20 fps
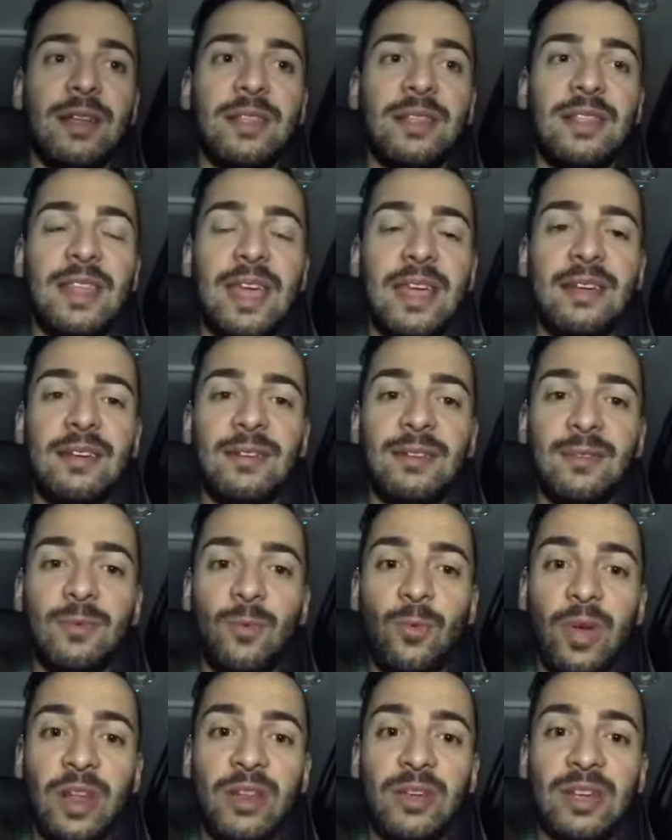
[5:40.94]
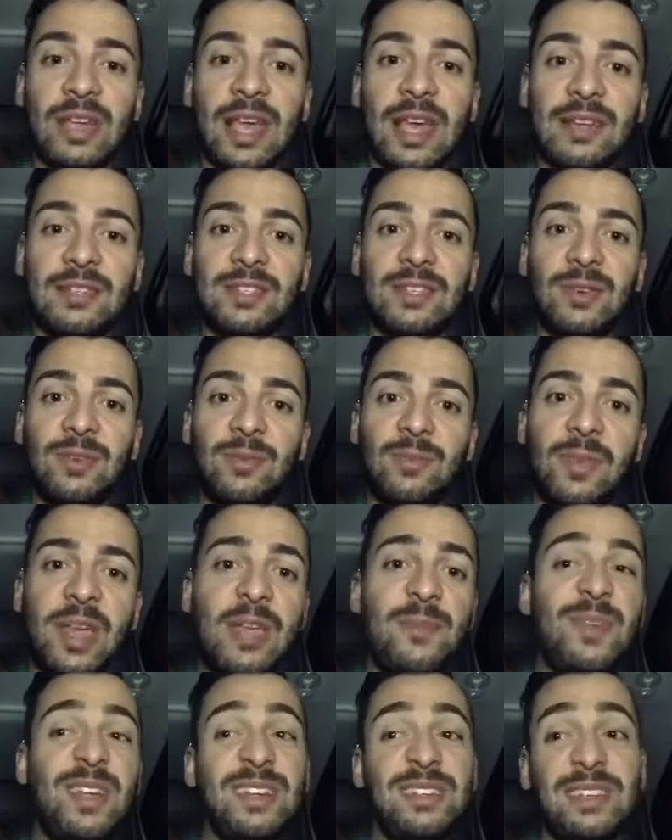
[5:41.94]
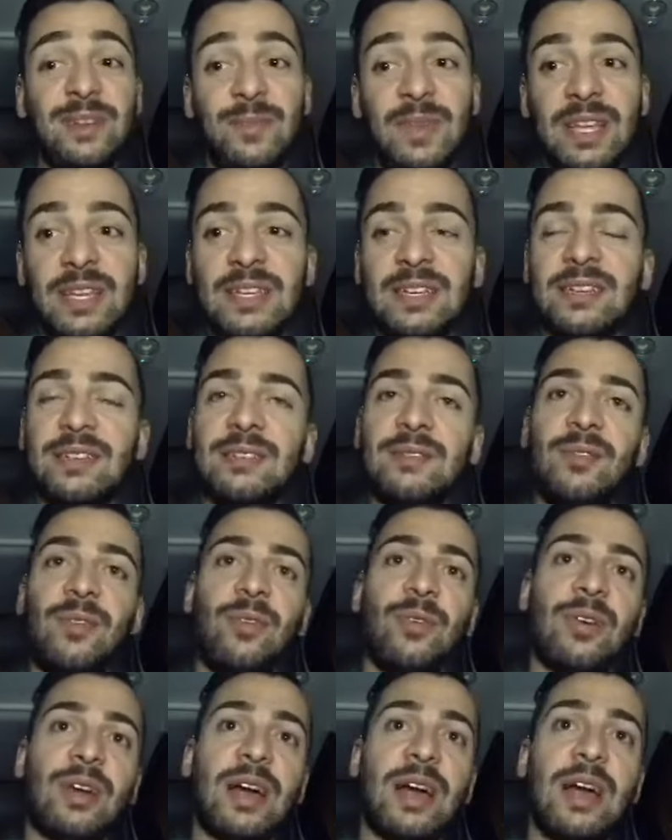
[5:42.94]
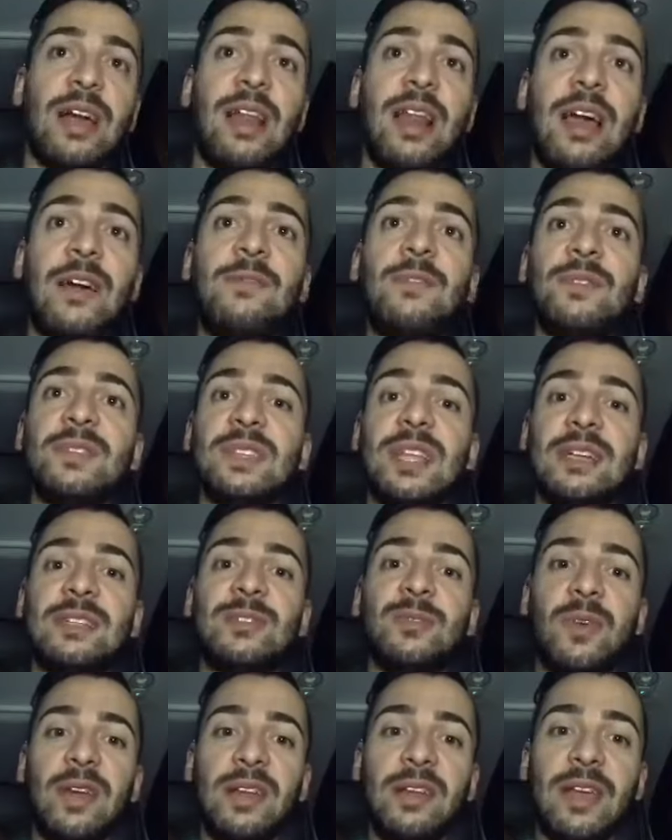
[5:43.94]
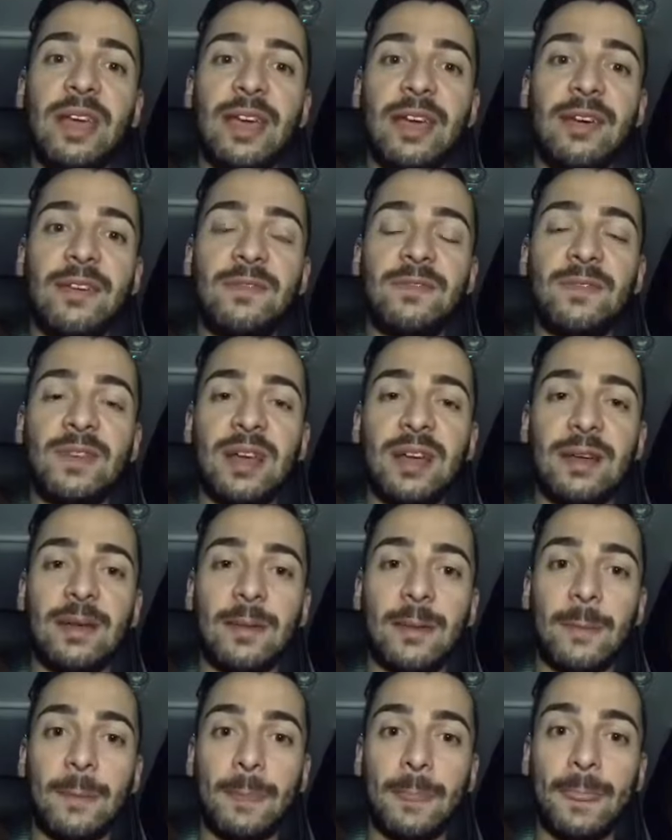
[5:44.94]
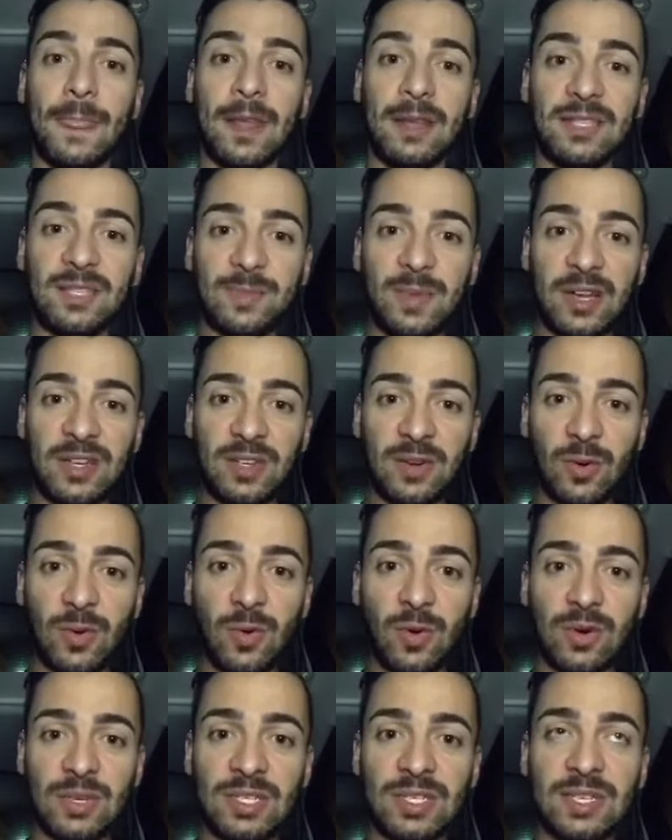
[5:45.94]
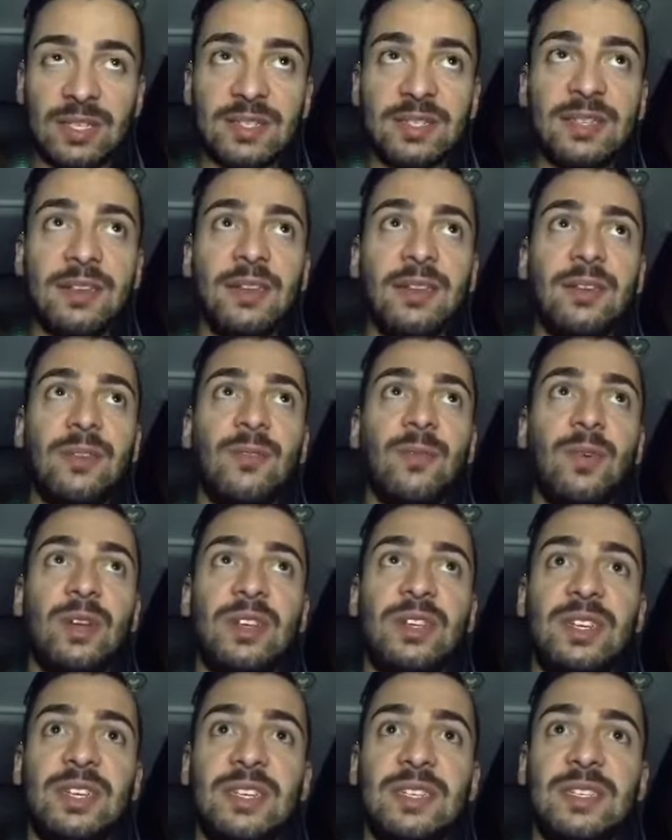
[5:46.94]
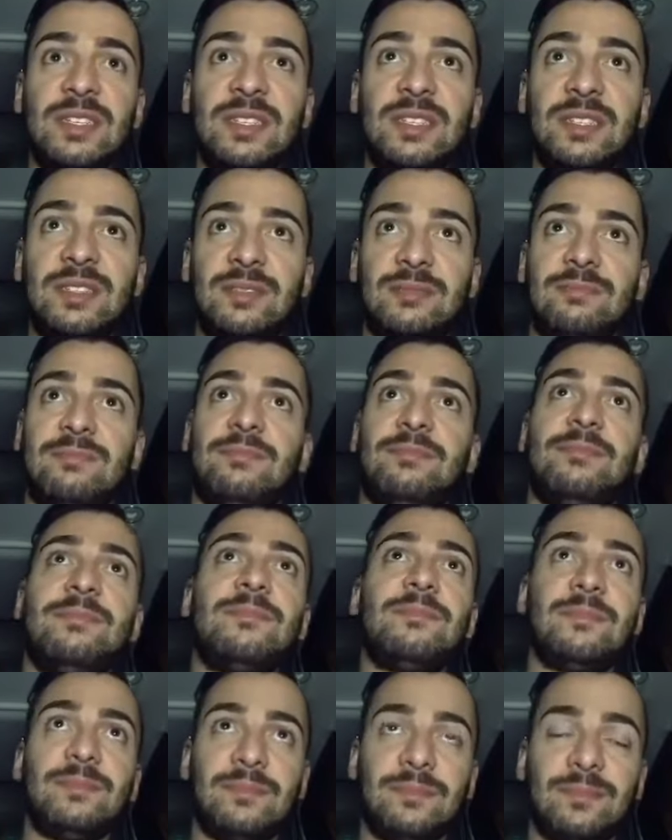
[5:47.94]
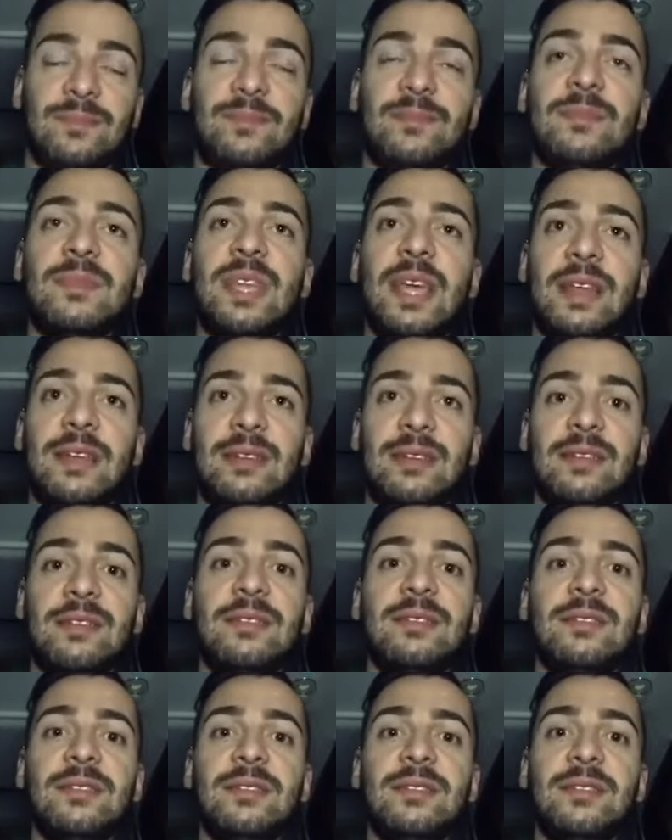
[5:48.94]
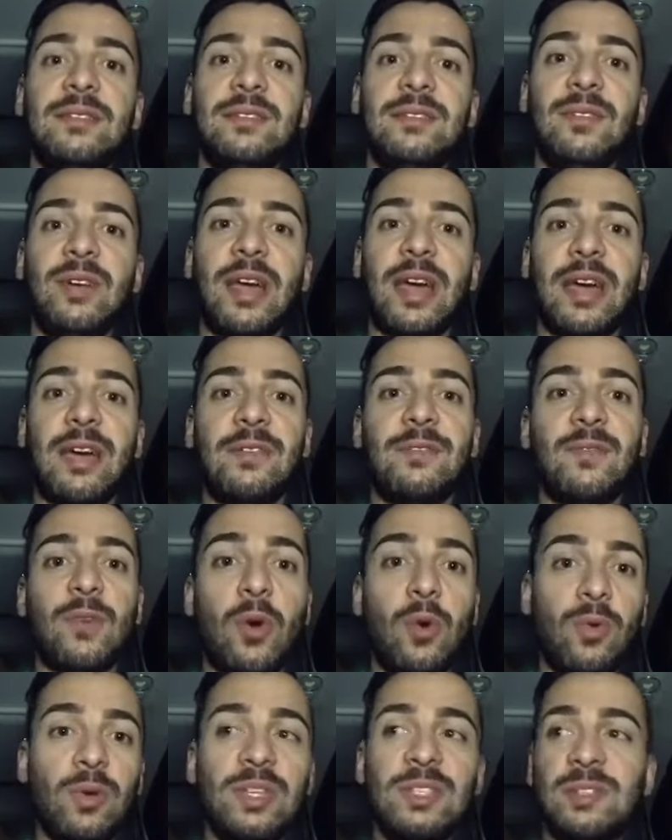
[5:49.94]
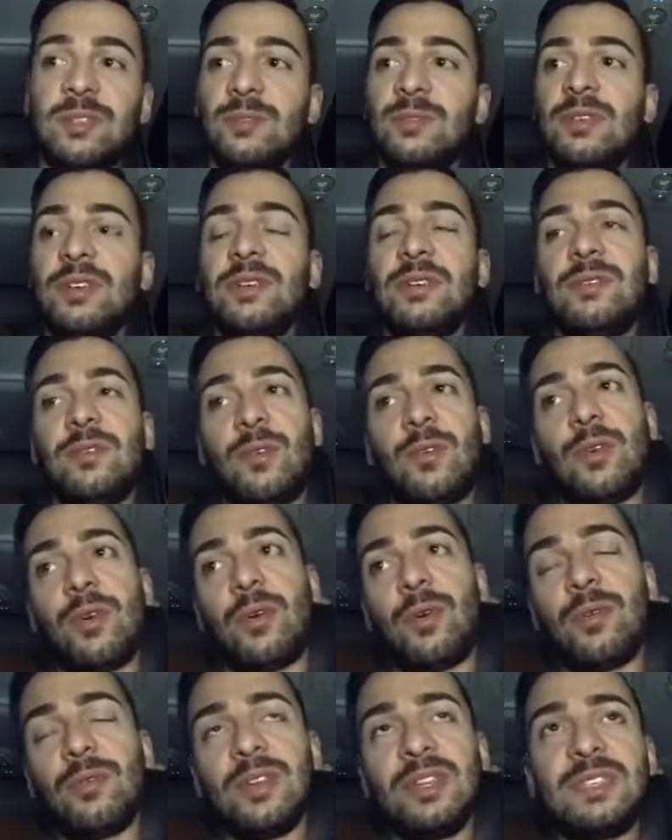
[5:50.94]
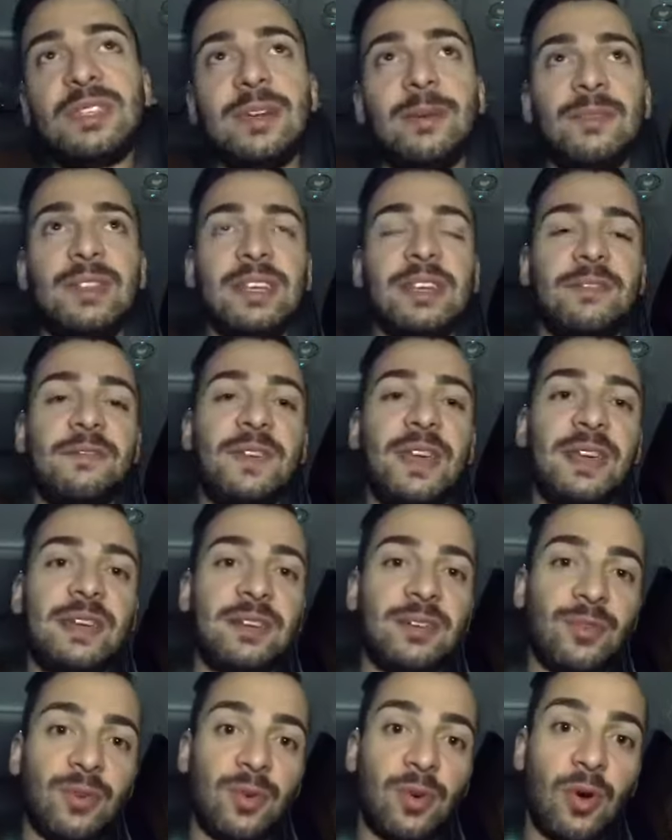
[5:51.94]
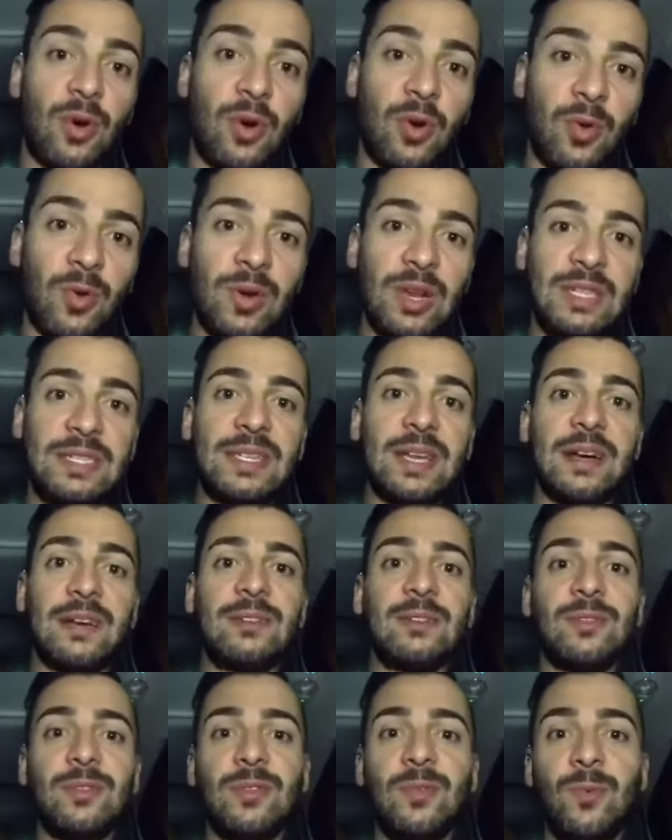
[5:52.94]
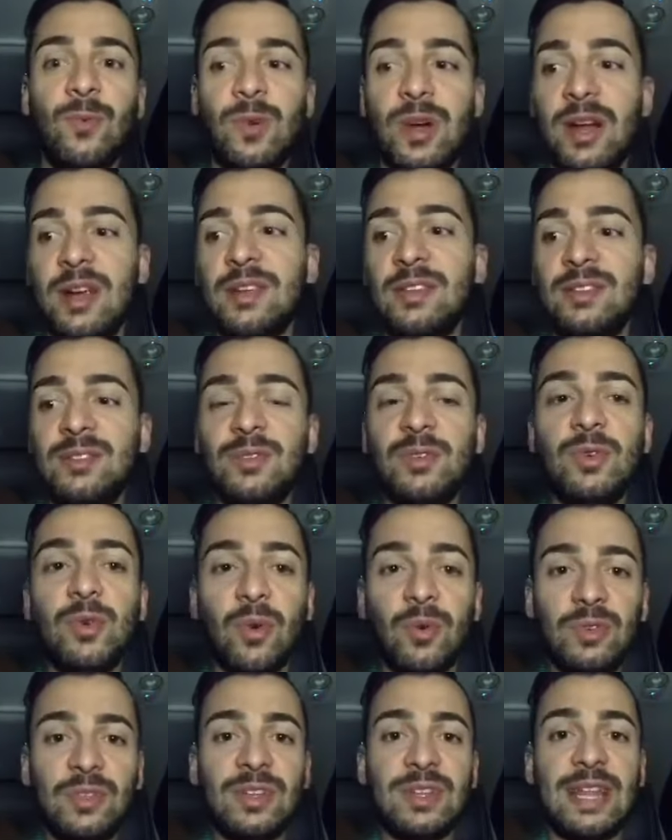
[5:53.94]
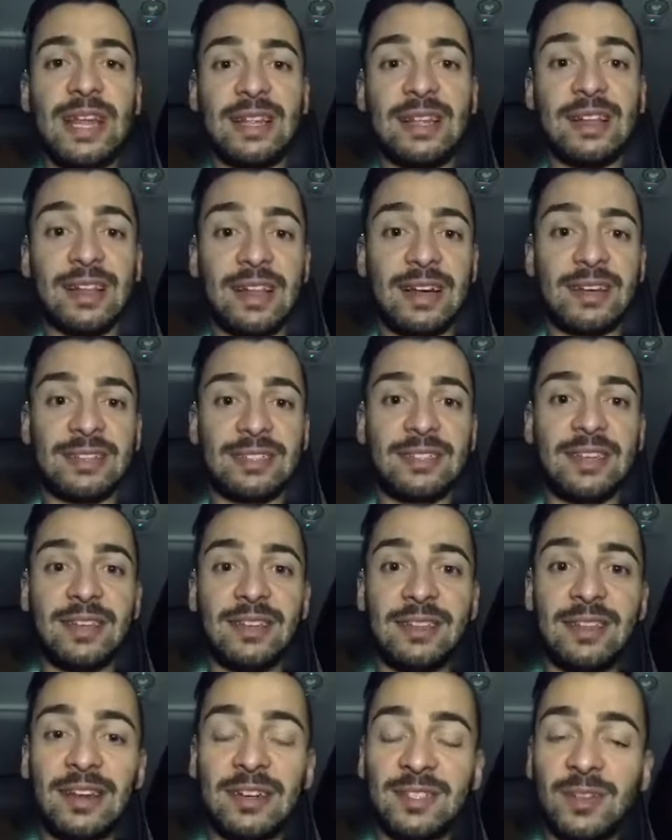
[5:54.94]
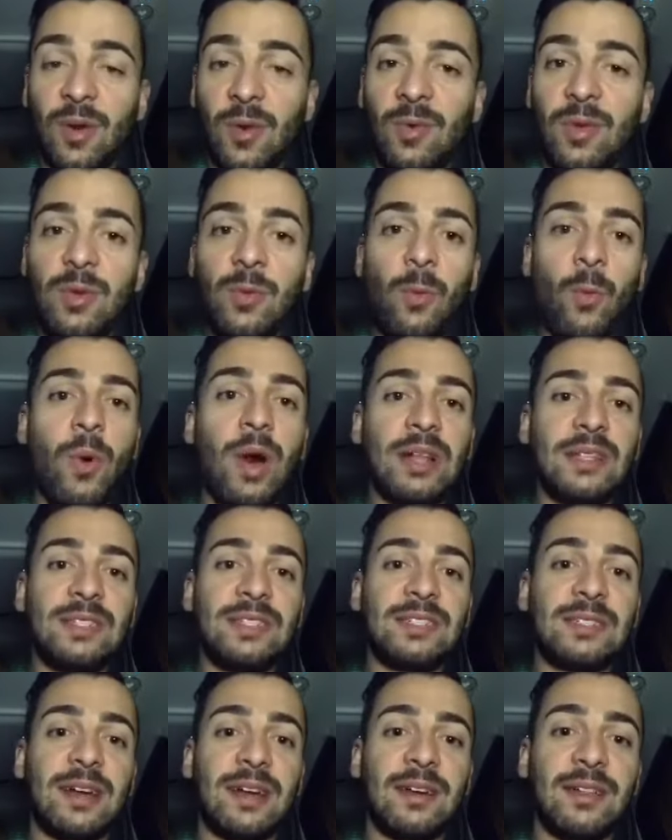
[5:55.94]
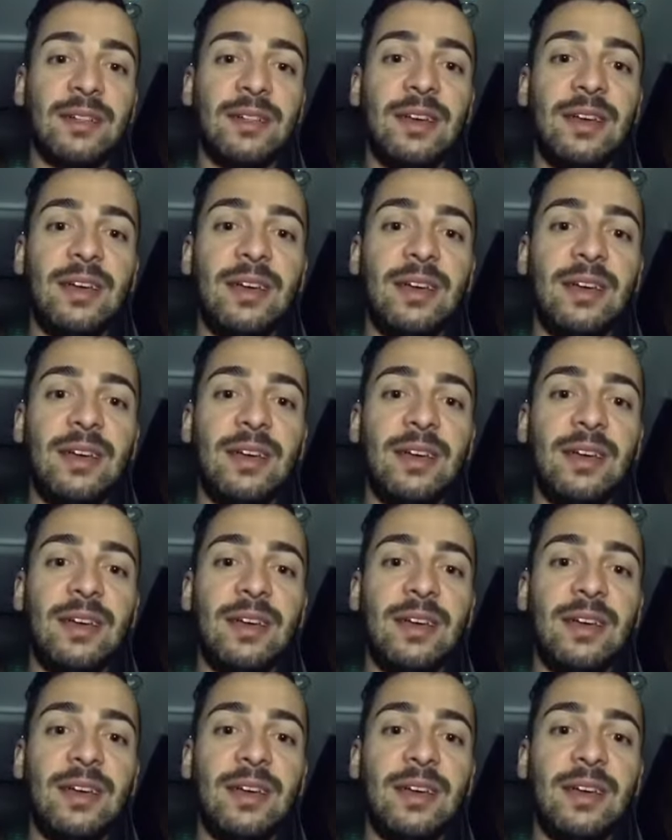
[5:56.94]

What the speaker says: Then when you get to maybe intermediate or high levels, that's when you have special courses, which is then you have only ZOUK or only samba de gafieira or only tango, where you go to that class and there's only one style.